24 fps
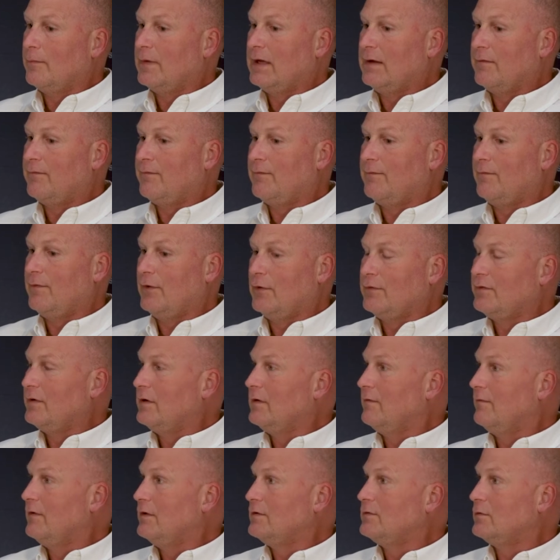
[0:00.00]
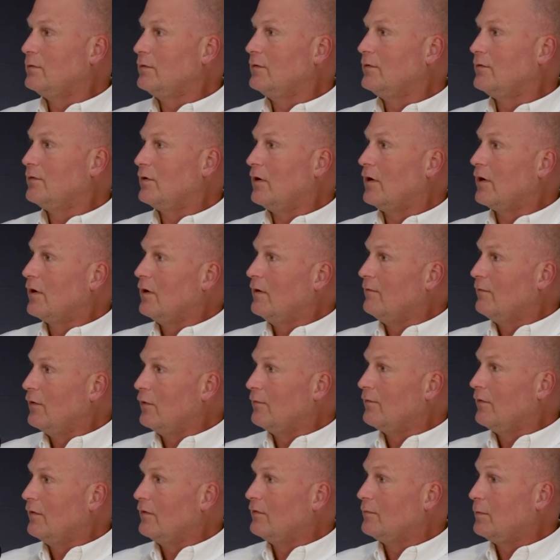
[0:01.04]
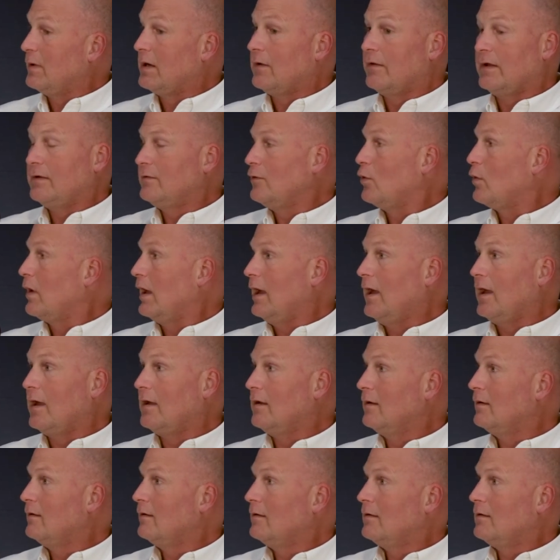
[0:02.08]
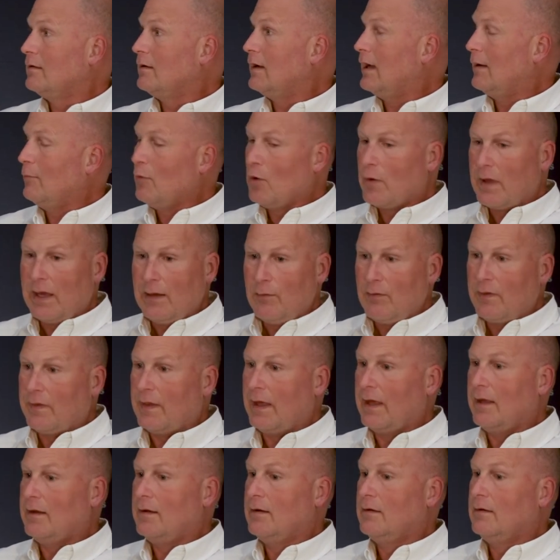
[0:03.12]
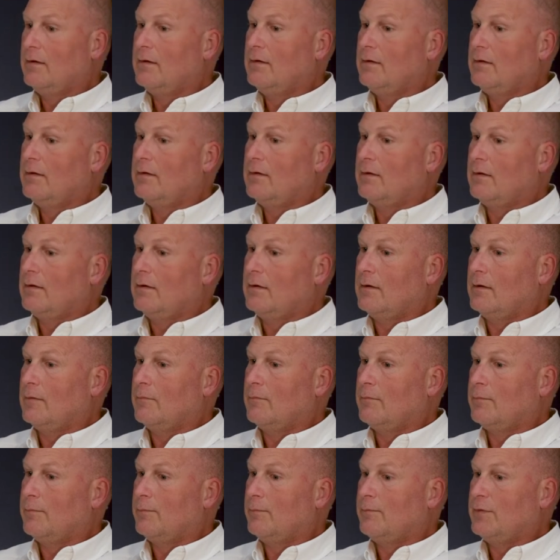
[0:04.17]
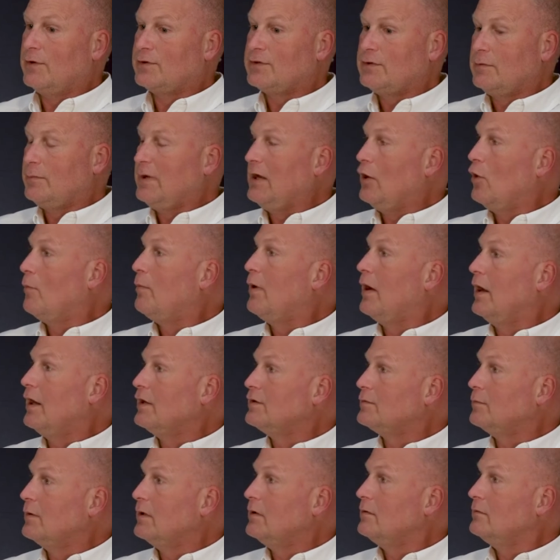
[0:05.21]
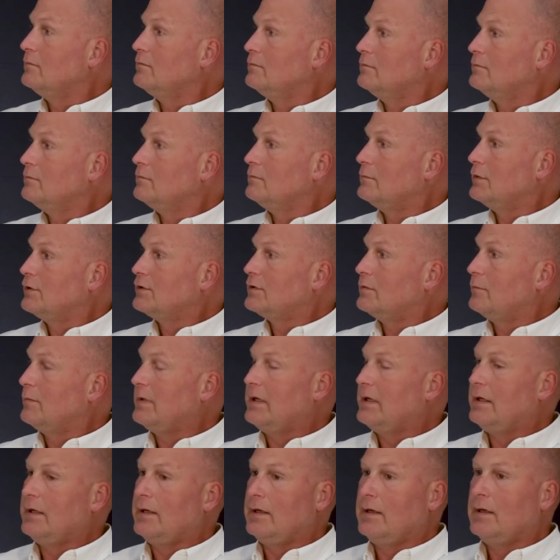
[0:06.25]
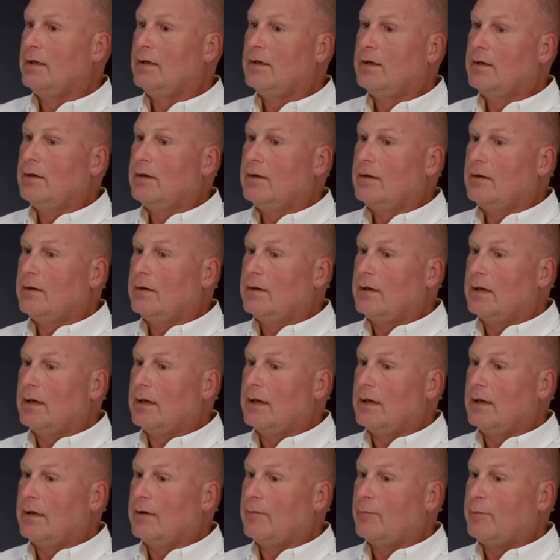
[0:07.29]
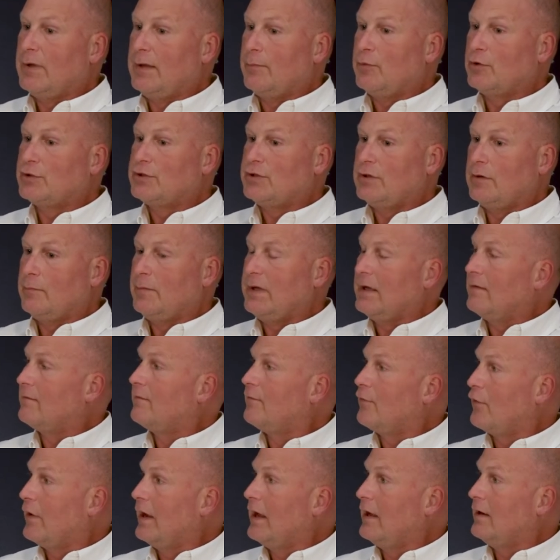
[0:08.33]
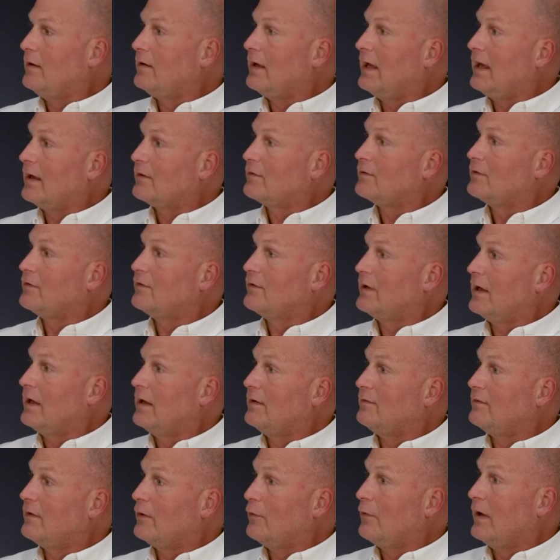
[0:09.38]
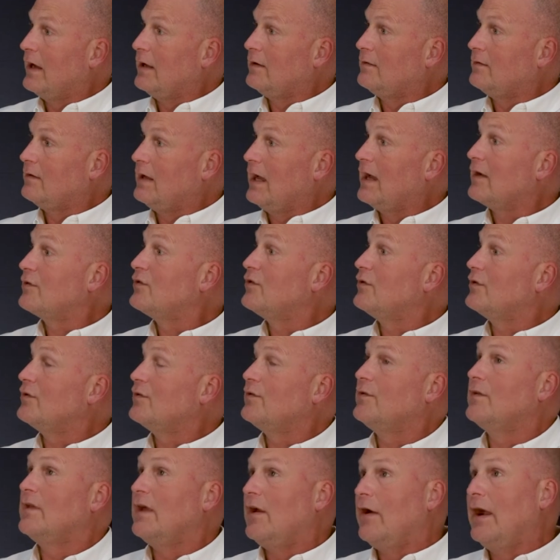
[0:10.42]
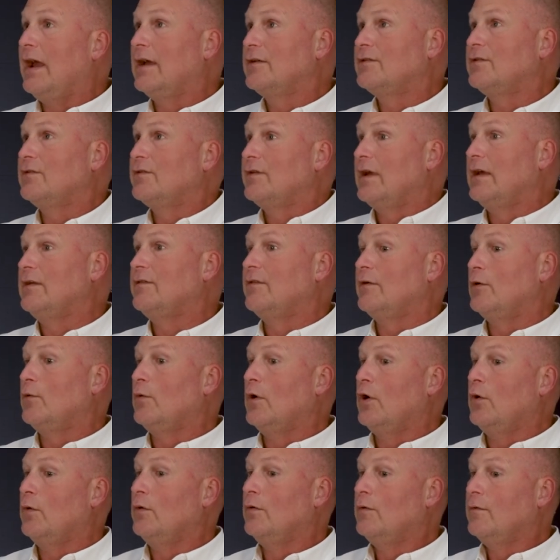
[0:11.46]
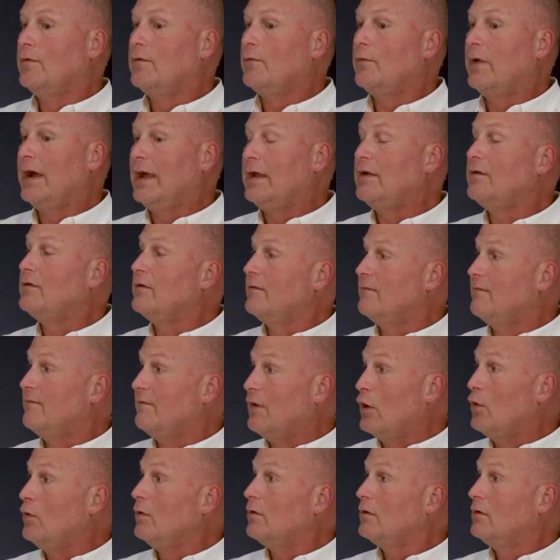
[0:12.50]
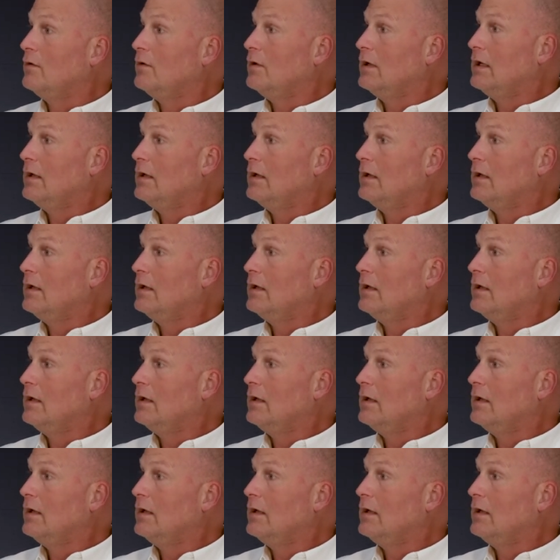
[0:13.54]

If those individuals are going to vote for the speaker, that's okay. I'm okay with that. There should be no punishment. There should be, people shouldn't be afraid to exercise their right to exercise their right to vote